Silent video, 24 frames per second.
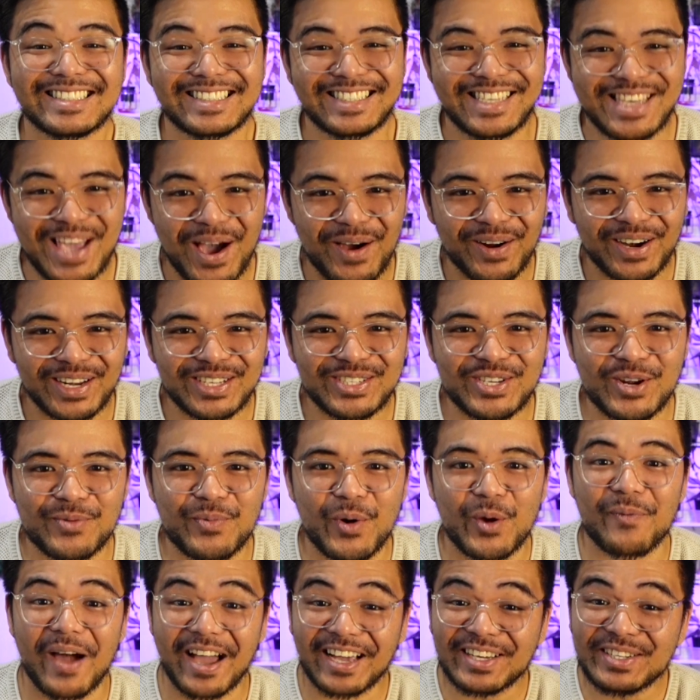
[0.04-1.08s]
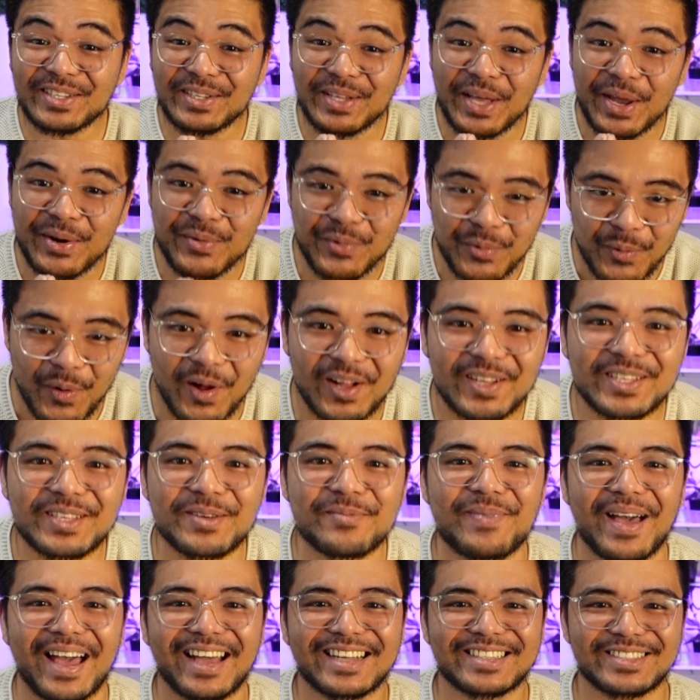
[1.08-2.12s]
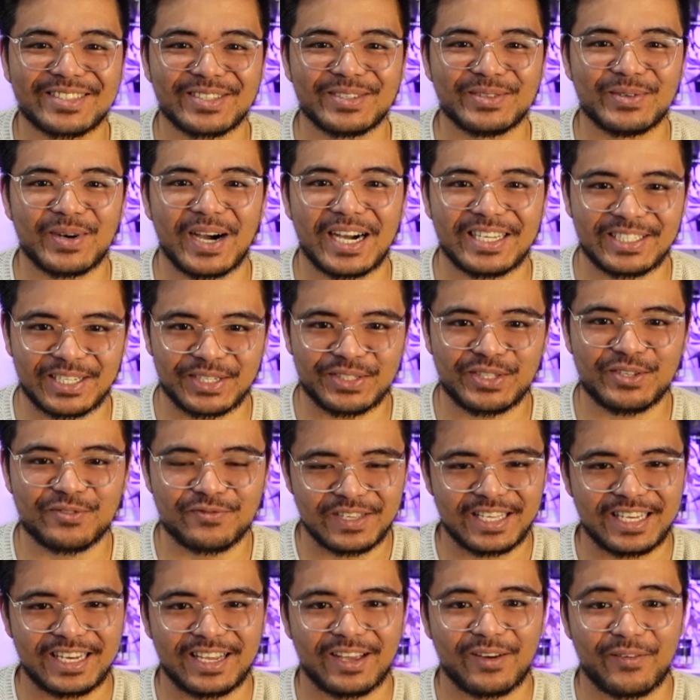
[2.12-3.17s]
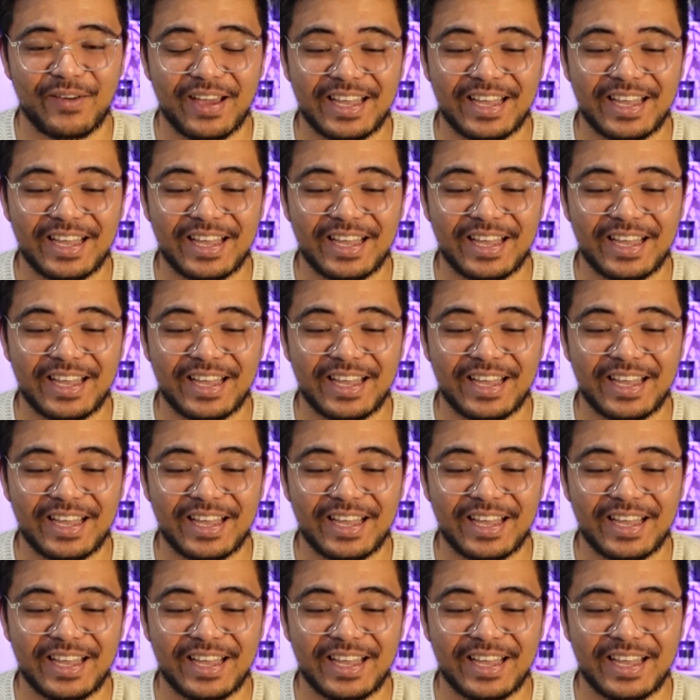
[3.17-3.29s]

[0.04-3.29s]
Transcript: Kia ora, it's your boy Michael and welcome back to another video.